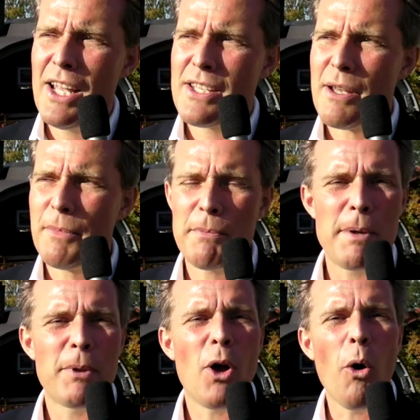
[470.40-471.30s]
something
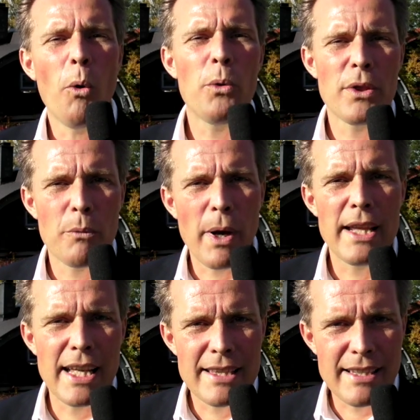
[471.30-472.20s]
people own the
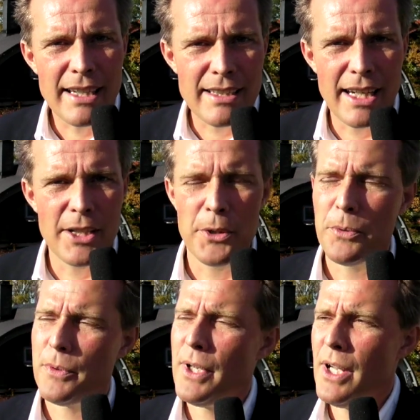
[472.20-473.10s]
way they think they
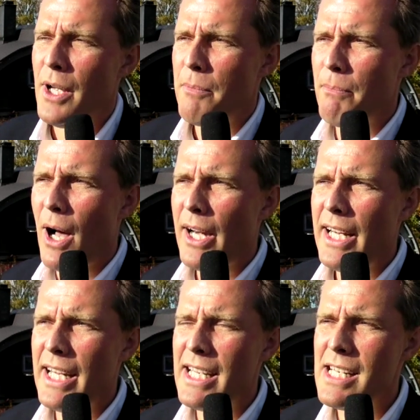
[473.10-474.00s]
do.
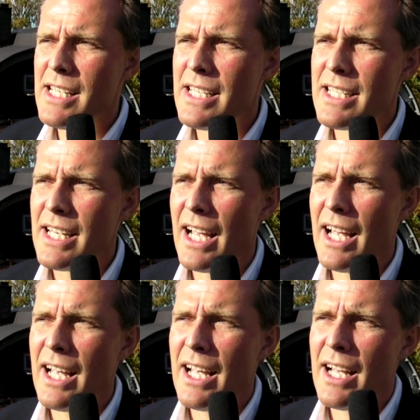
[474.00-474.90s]
Money is
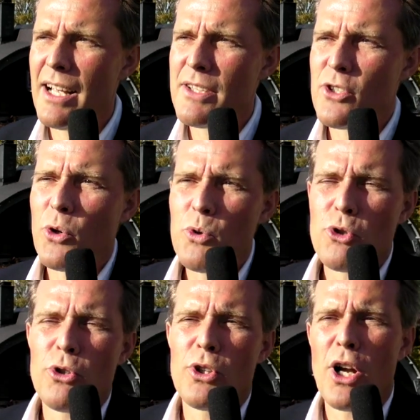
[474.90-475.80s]
a
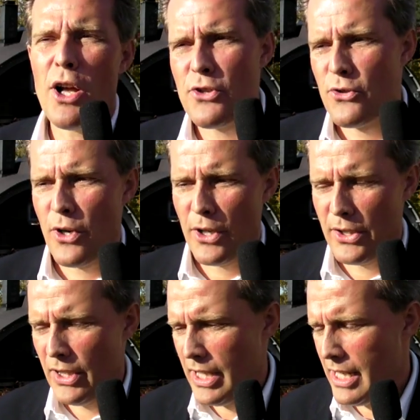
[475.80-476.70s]
social
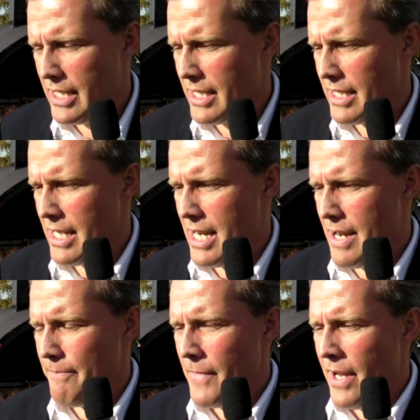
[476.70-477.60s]
construct. It is
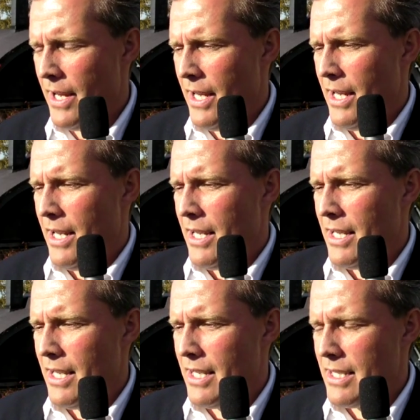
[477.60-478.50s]

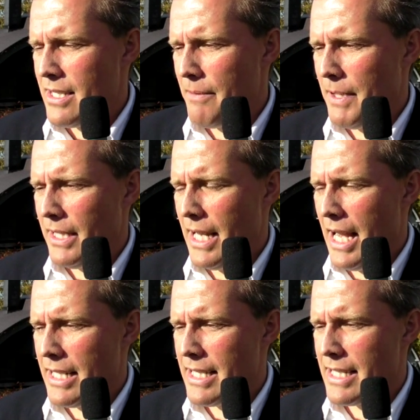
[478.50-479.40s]
something
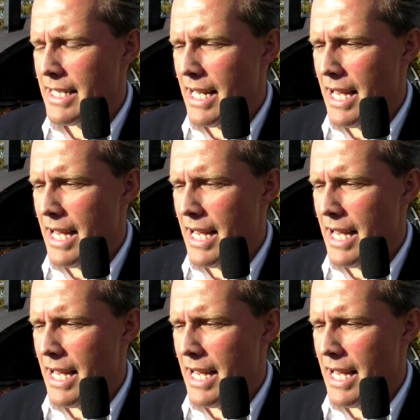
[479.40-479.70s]
that's